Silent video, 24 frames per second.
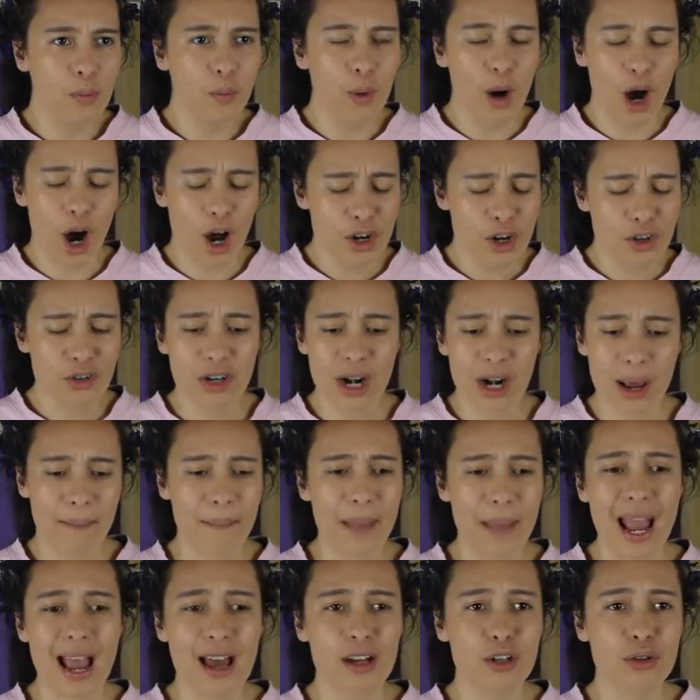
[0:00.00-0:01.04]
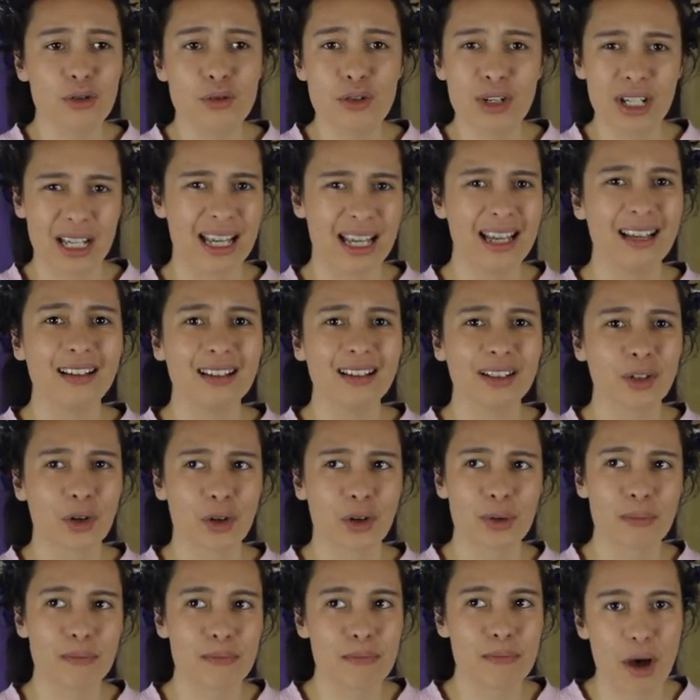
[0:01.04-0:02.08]
under a man who killed
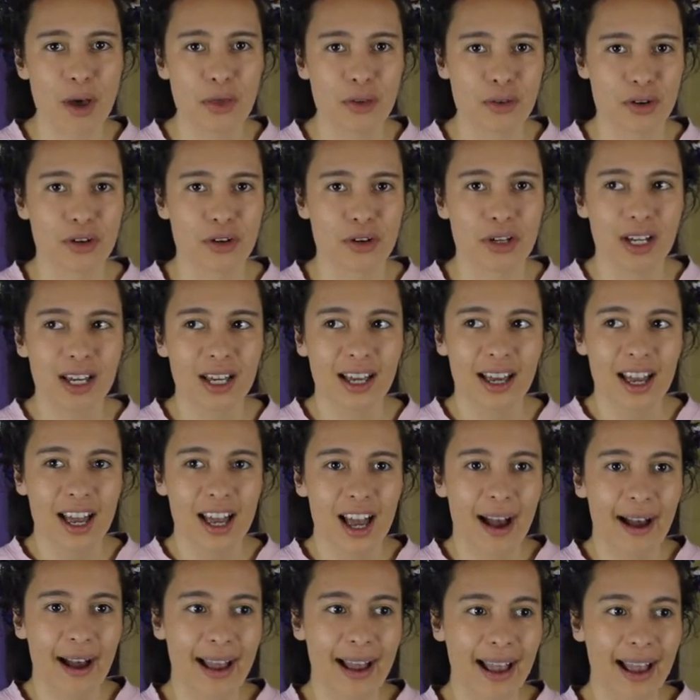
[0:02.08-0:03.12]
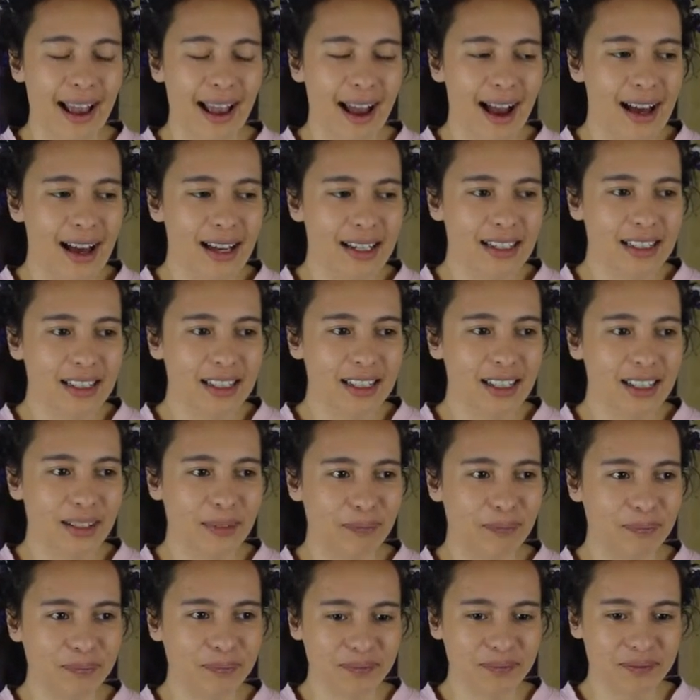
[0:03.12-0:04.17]
her mother. And
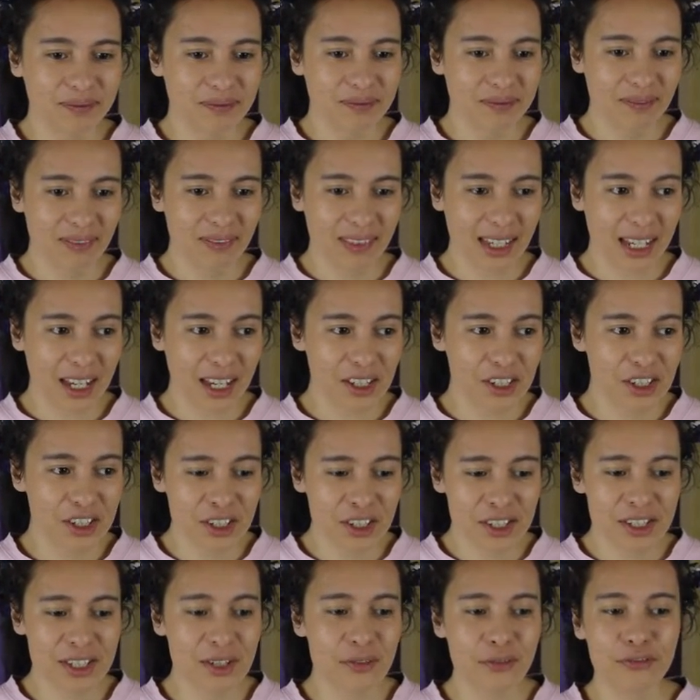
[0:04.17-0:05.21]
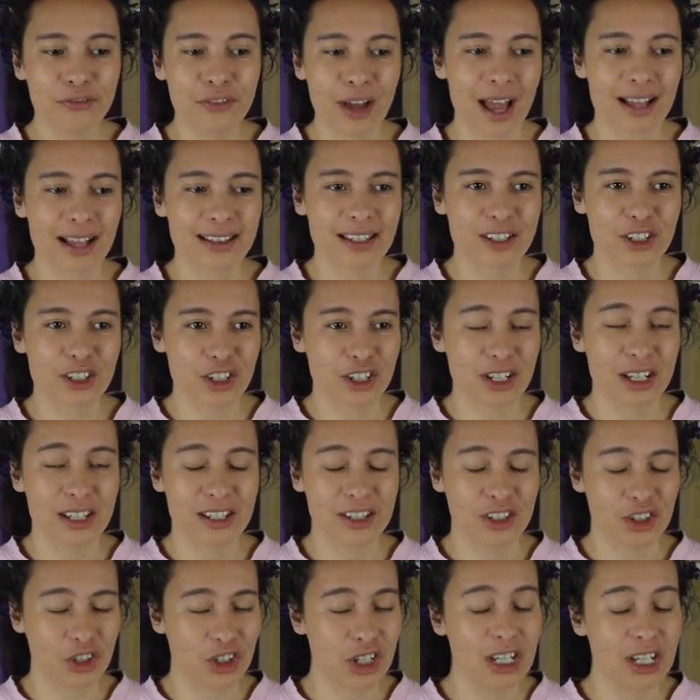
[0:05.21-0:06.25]
just the fact that
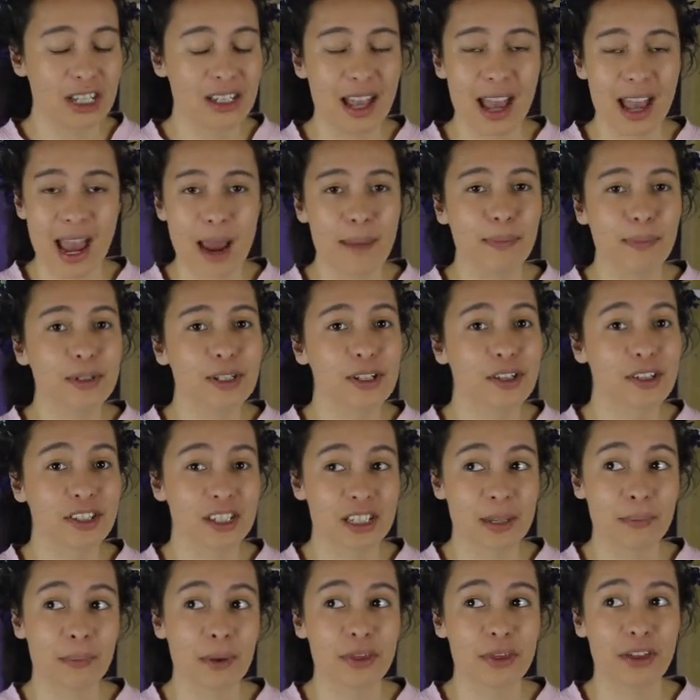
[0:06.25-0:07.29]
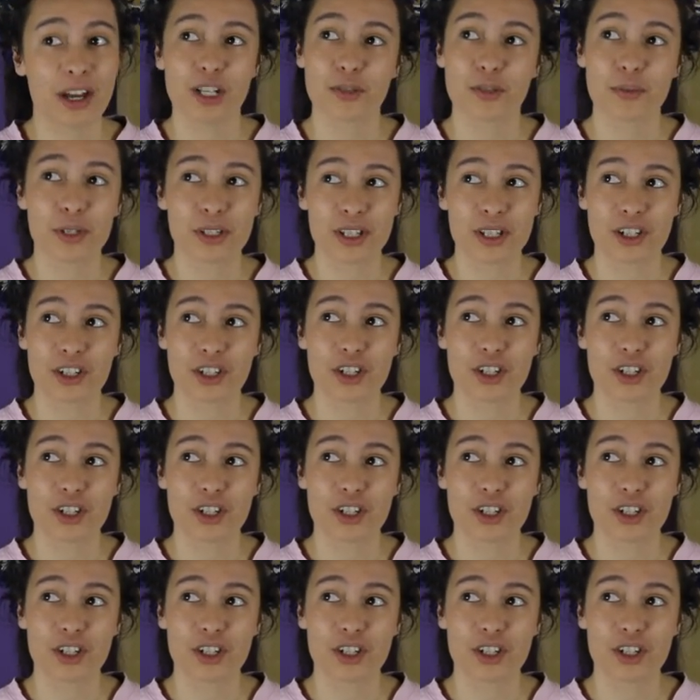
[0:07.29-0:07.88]
she's able to sympathize with Sanji